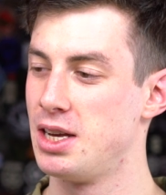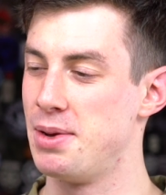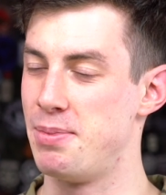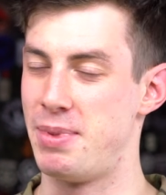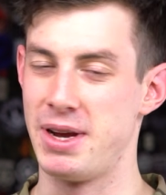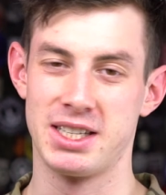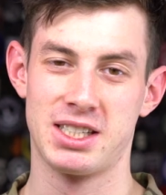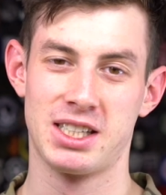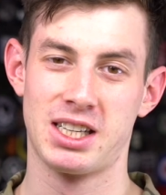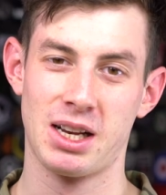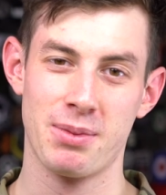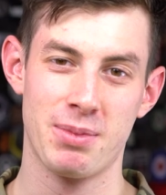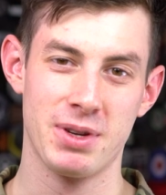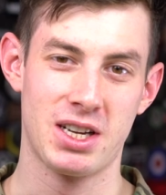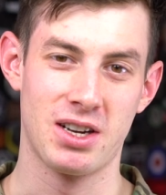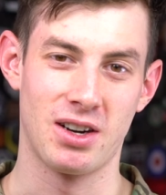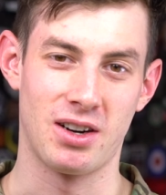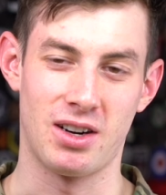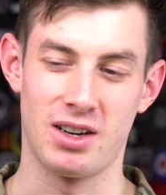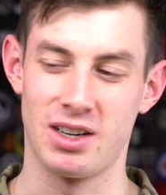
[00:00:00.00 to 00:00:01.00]
Basically
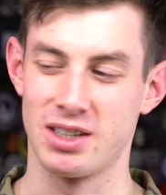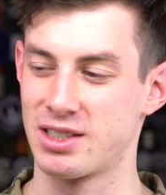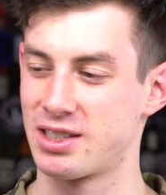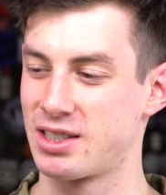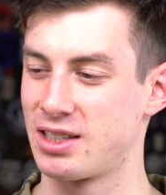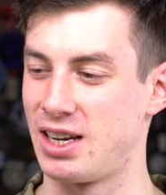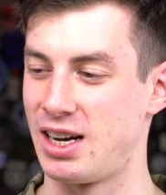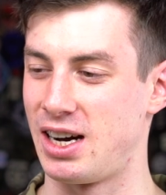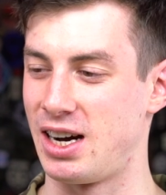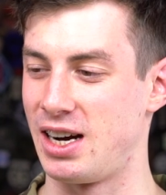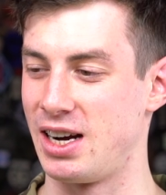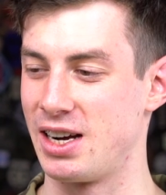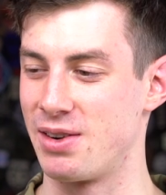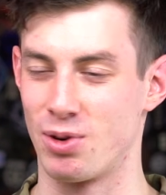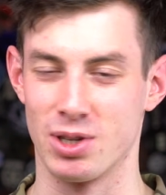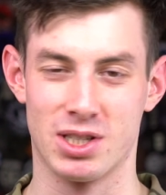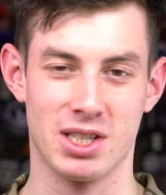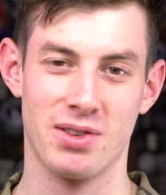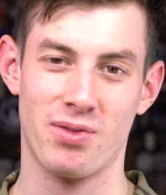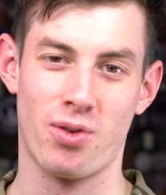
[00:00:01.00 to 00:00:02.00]
because I
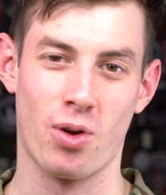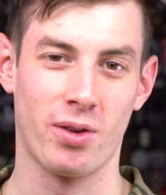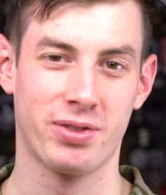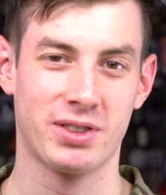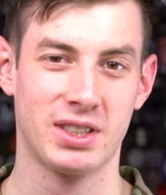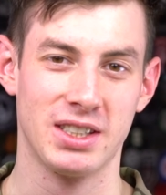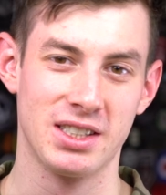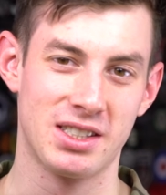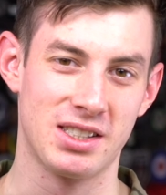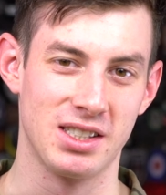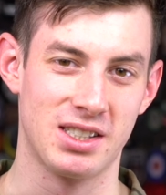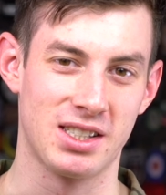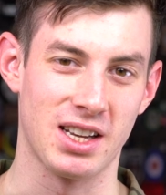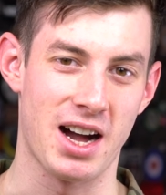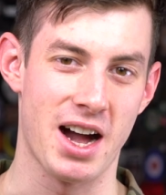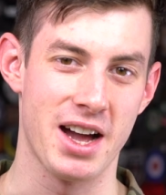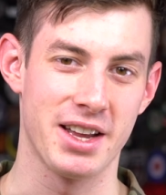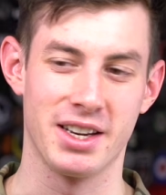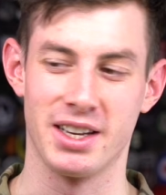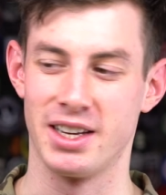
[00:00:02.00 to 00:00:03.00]
was involved in this
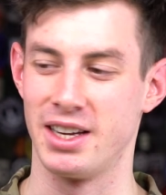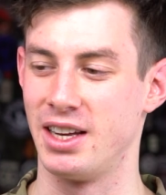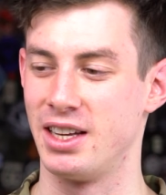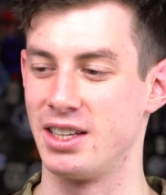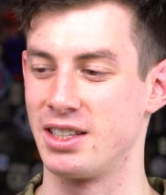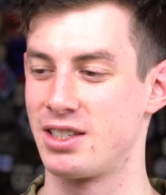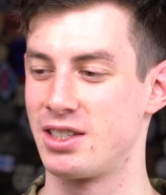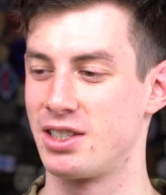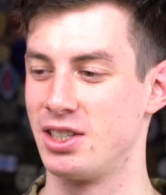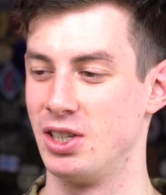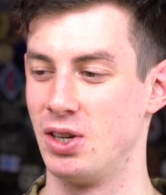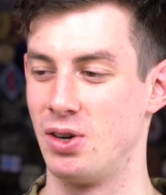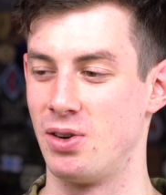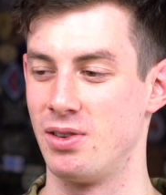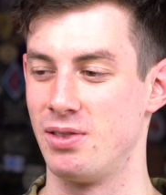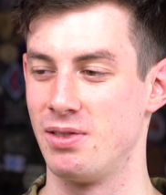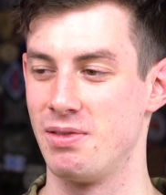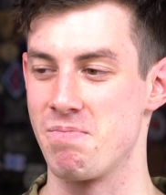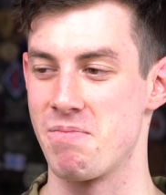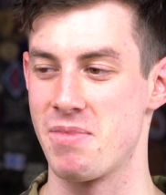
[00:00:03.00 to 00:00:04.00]
design, and you
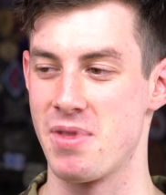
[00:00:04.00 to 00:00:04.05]
know,